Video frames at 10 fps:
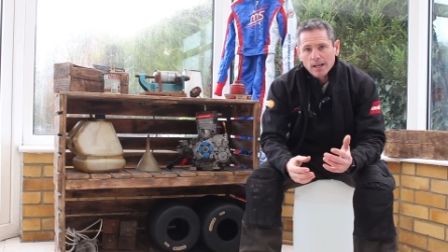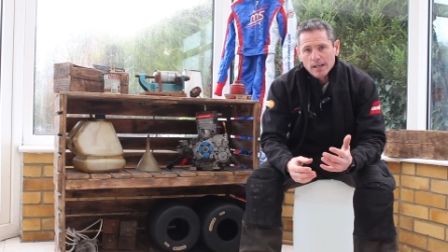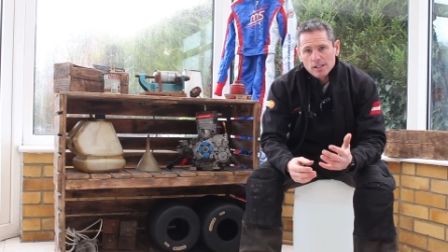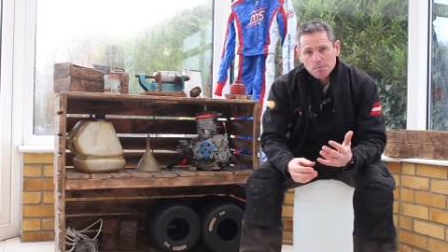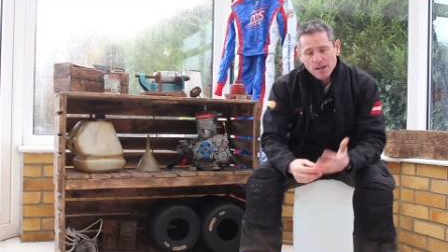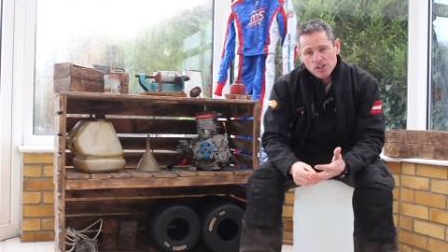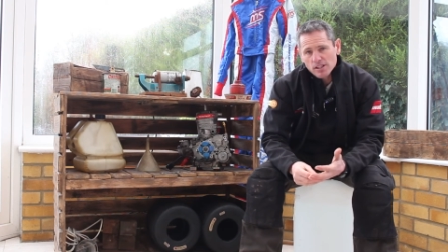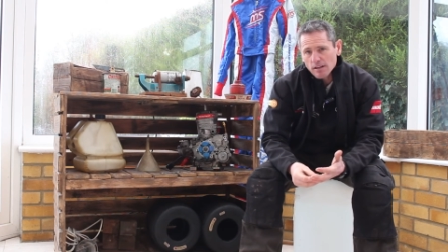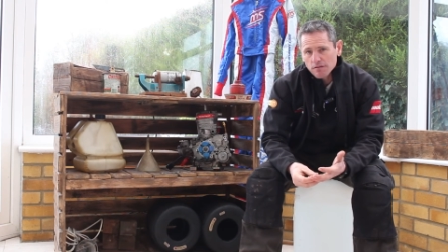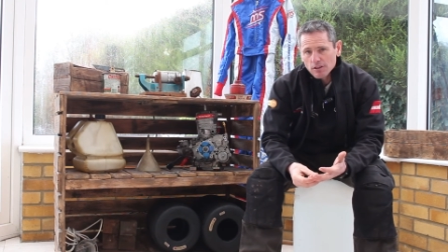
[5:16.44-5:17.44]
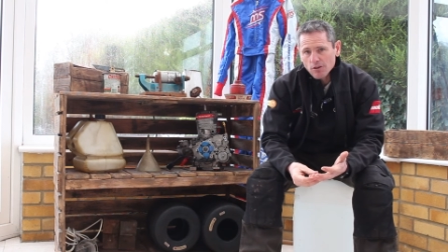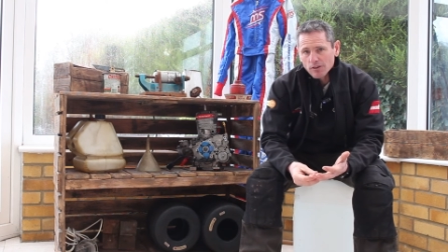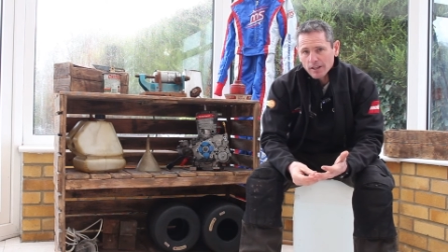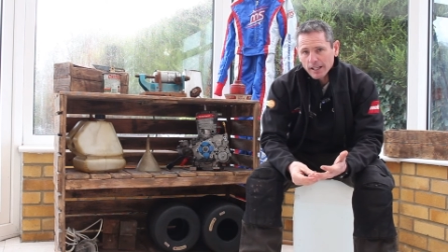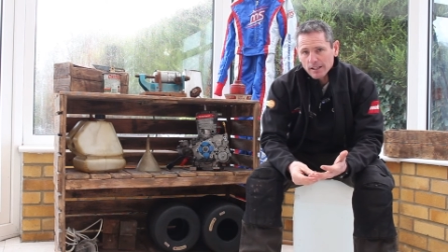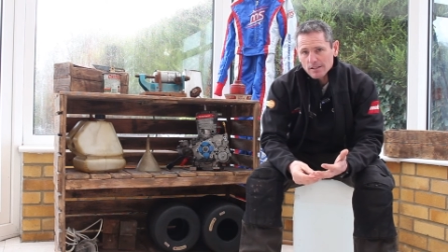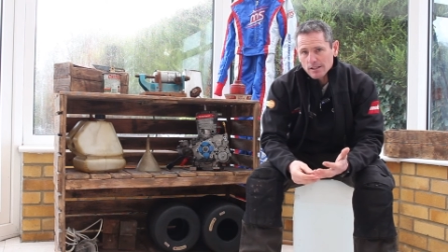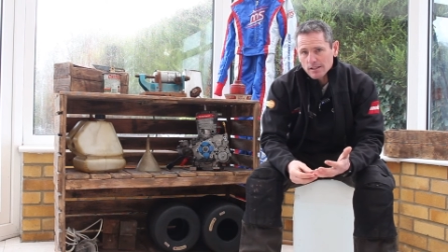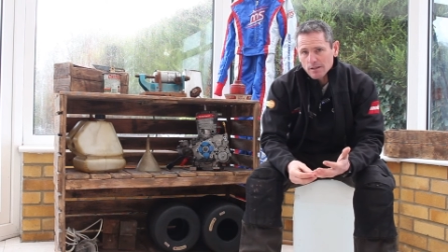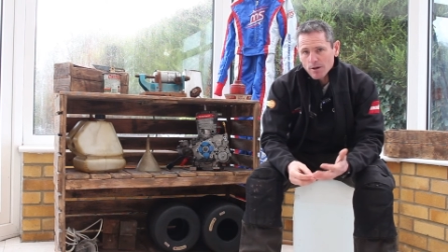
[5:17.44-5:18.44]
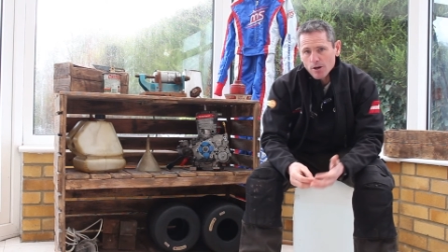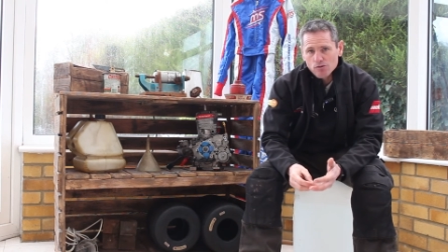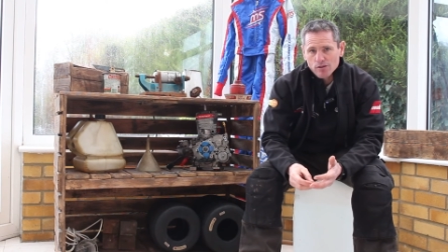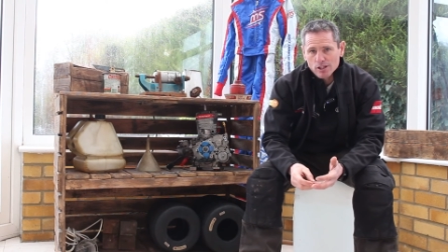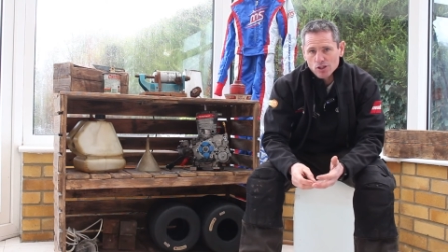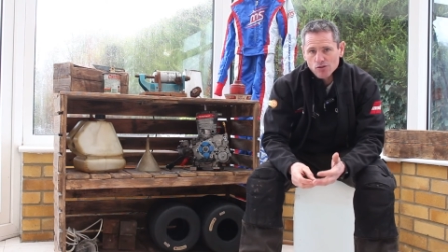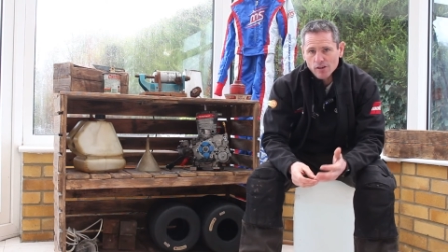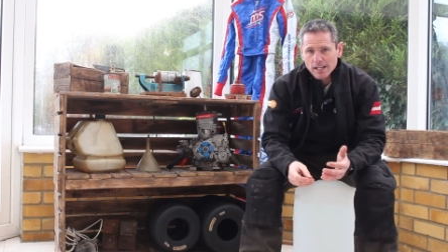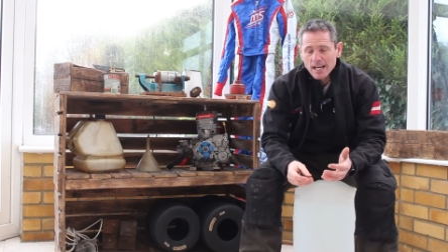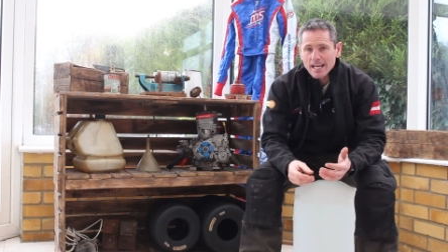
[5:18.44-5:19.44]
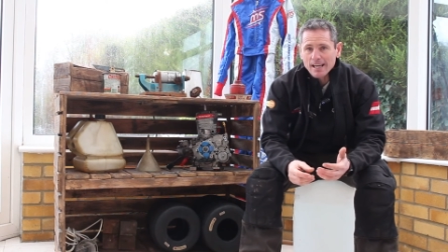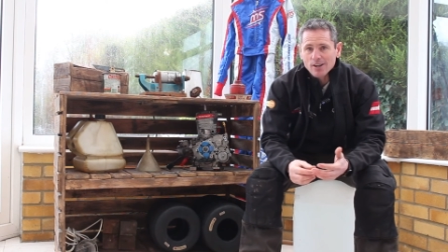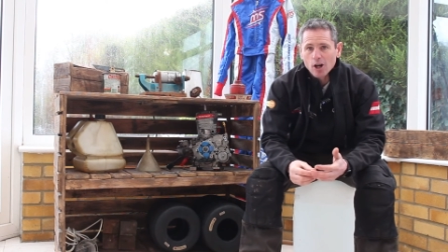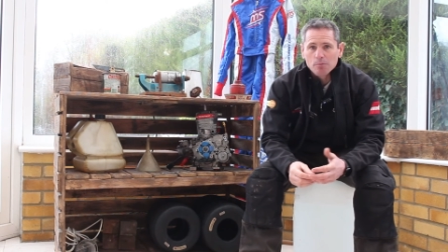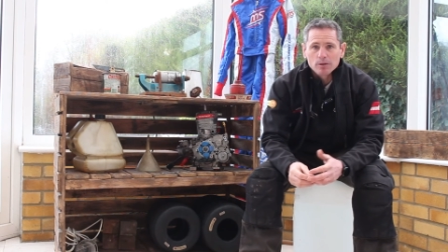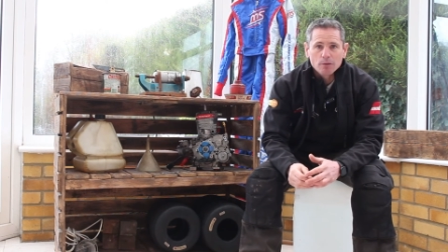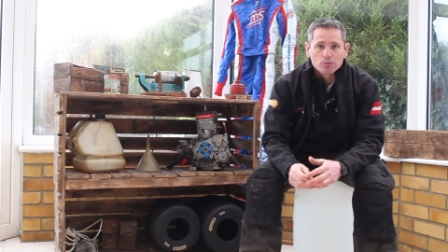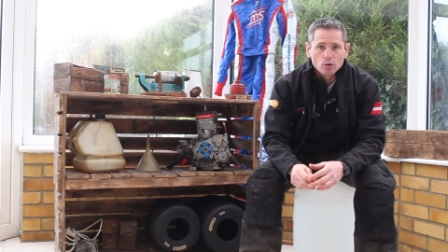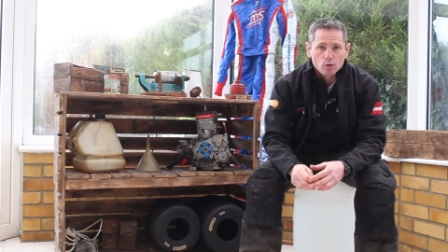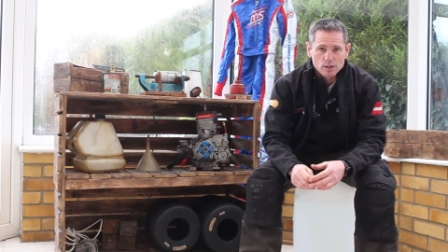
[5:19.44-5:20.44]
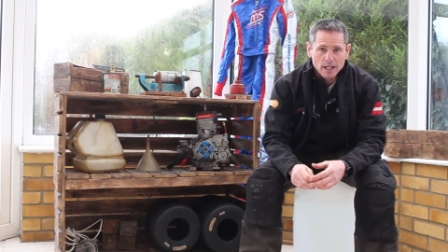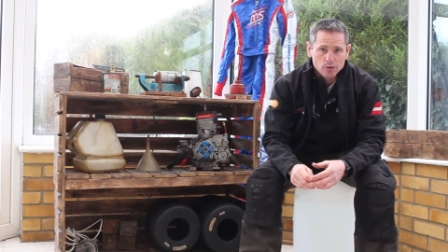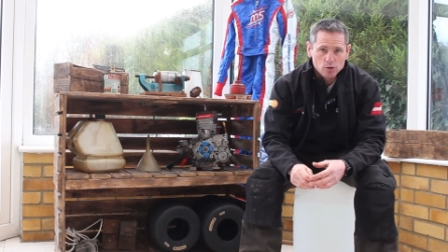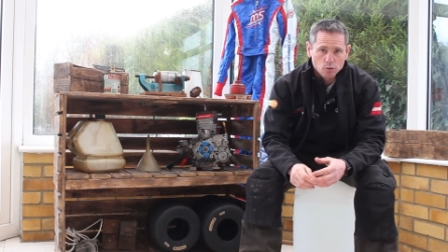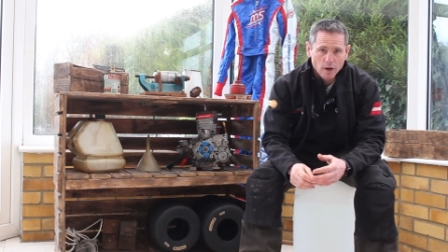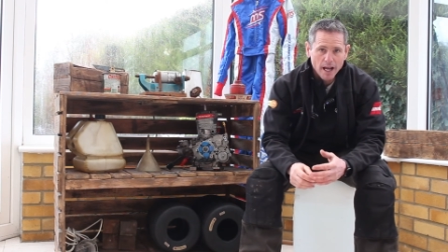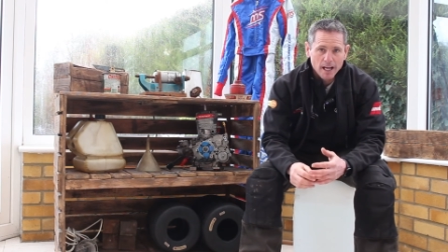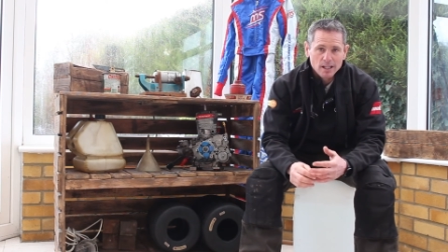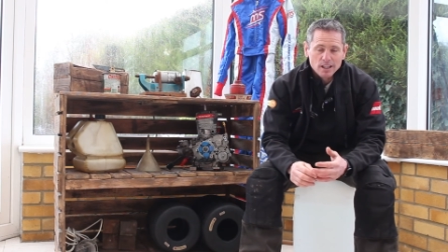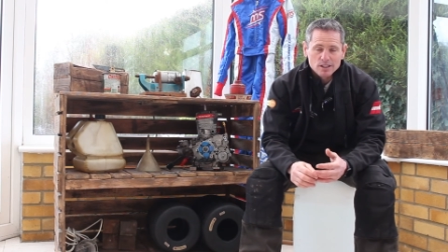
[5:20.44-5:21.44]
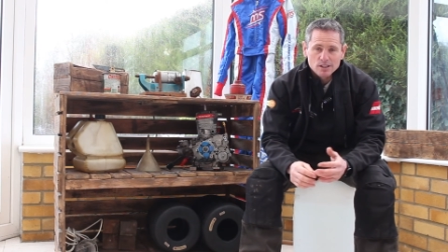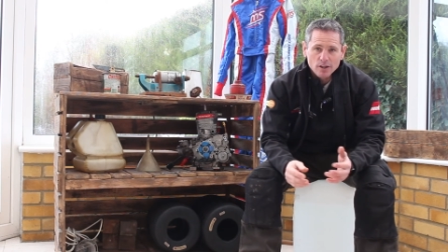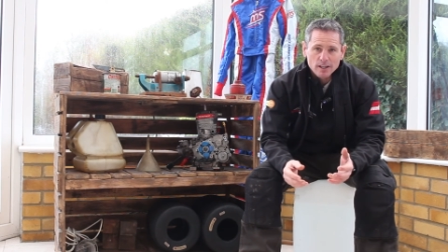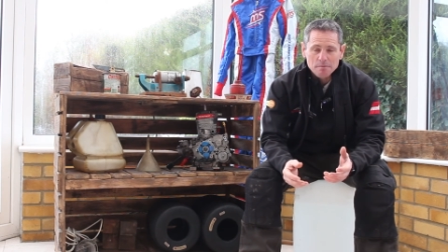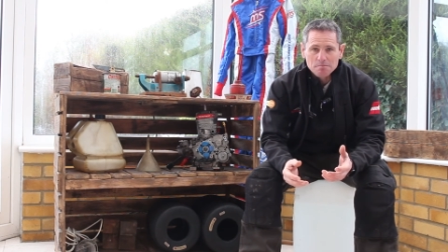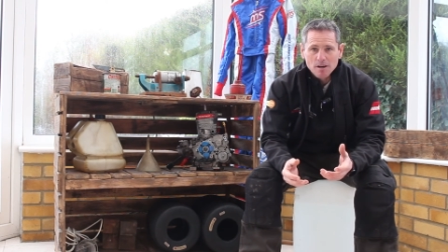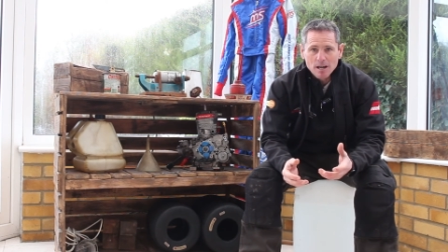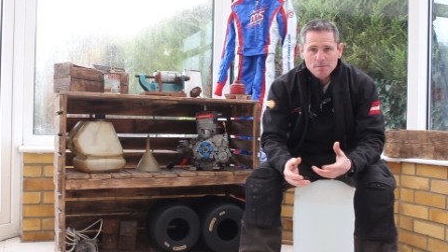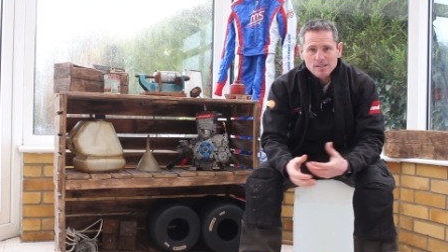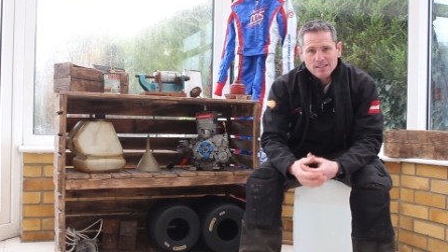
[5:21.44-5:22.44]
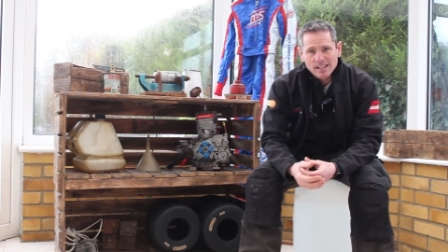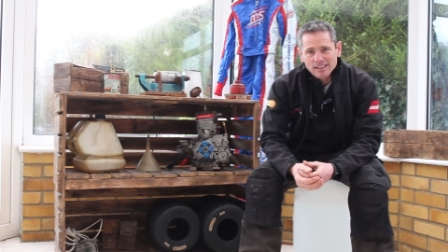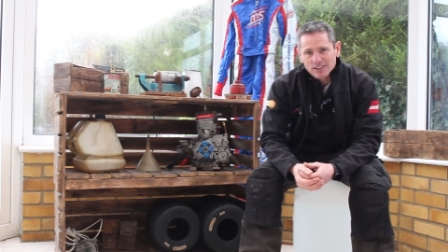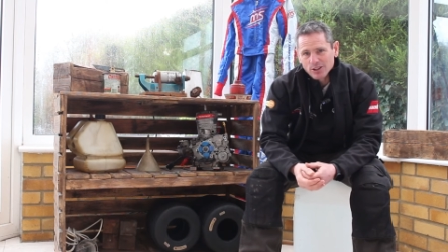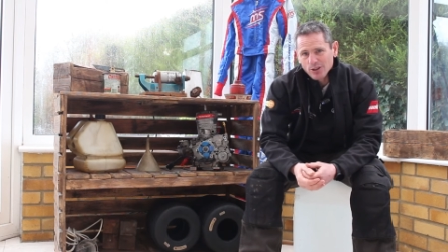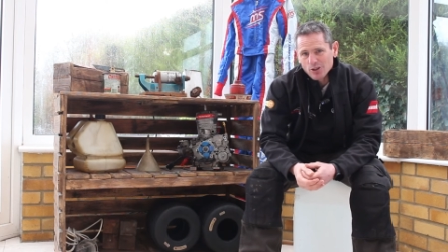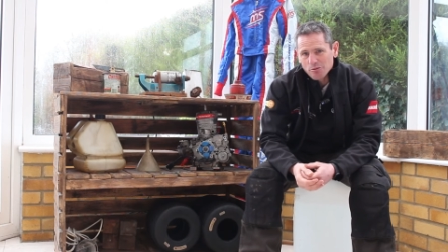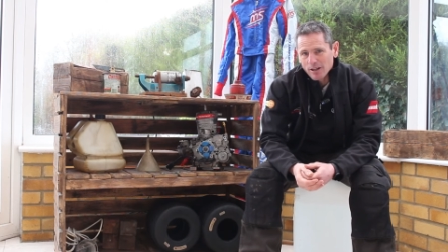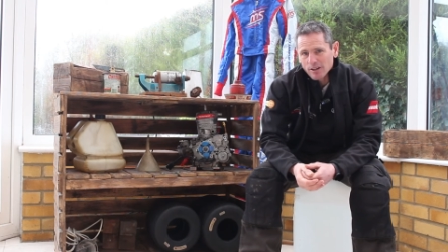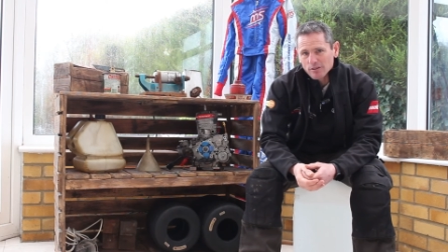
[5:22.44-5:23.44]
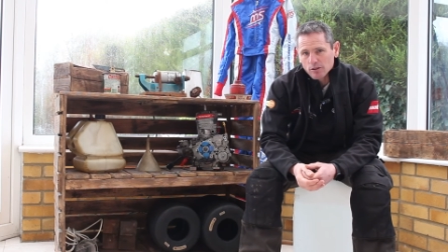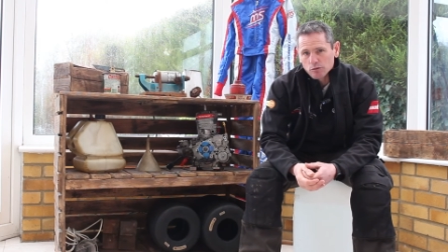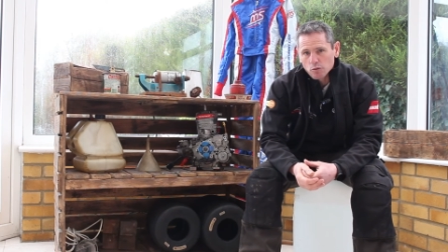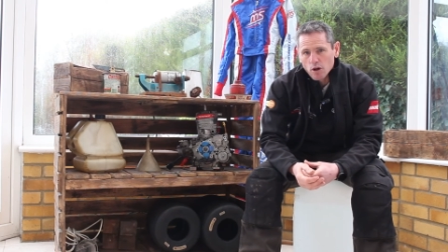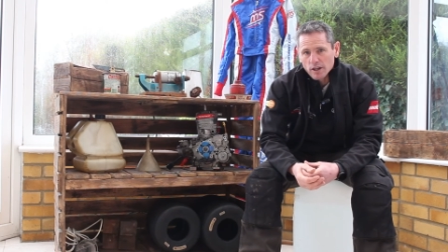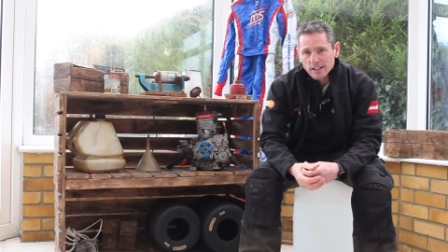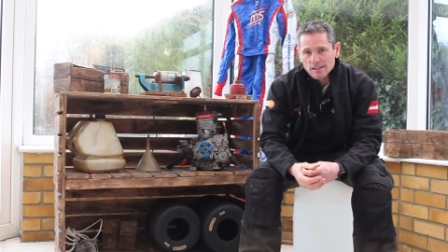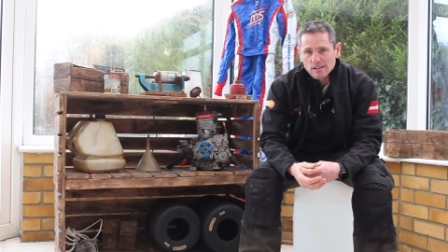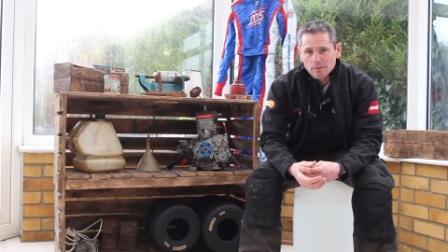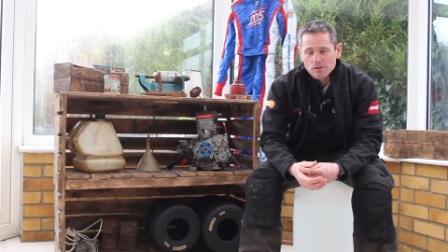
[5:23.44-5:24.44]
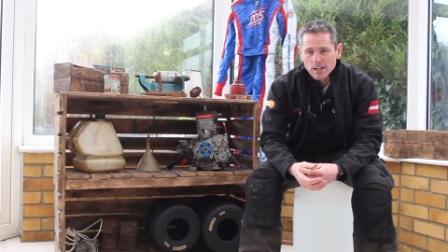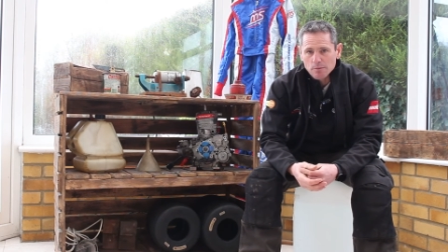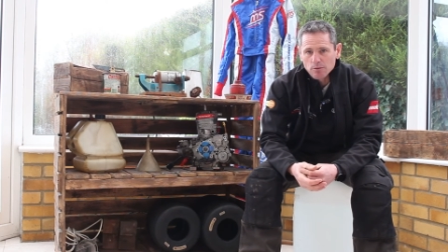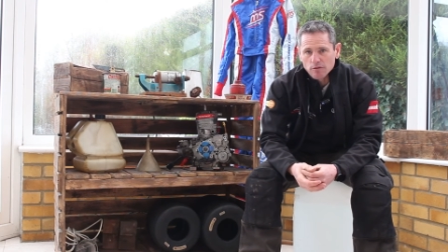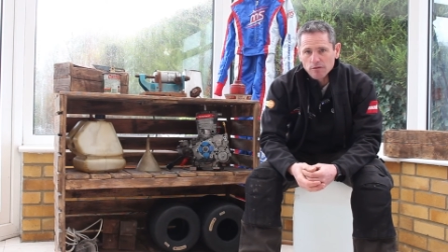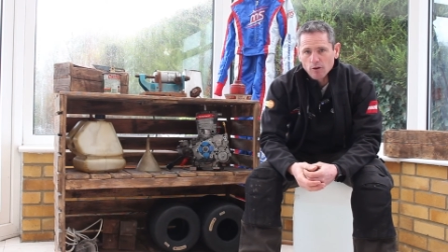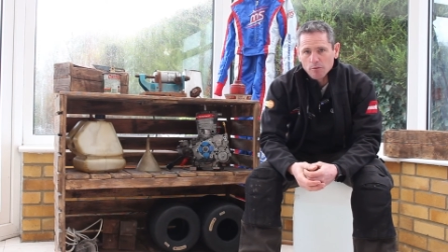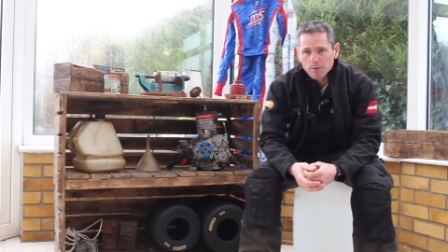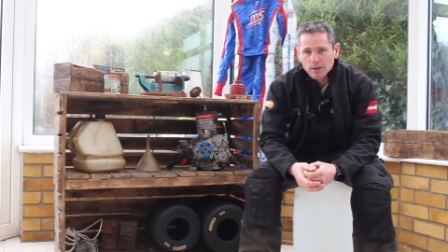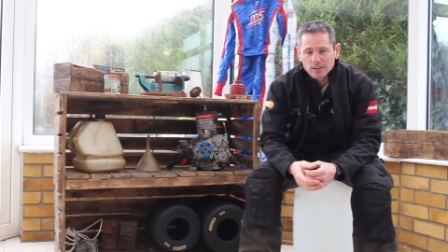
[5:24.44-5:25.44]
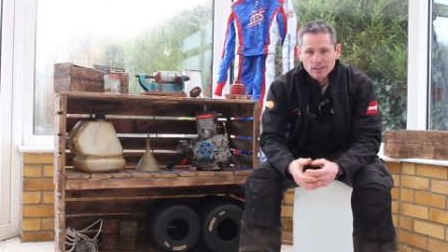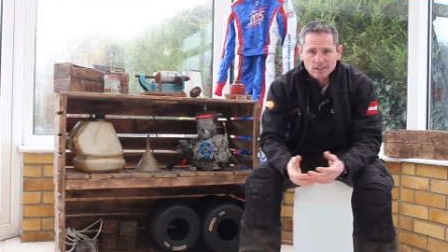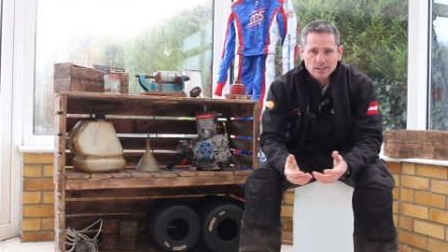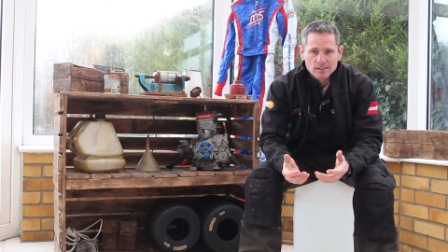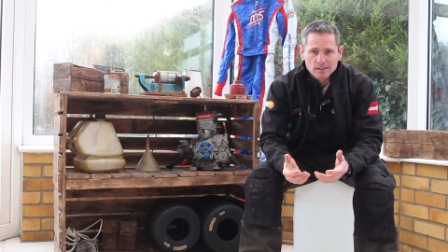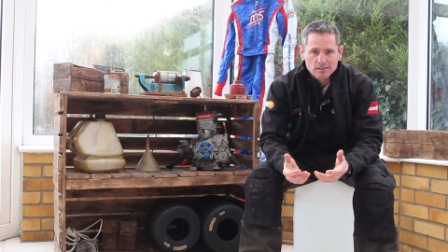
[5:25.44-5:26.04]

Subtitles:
Especially if you've got links into the motor industry, it can open up doors elsewhere. So it might be seeing a huge amount of work in some shape or form, but you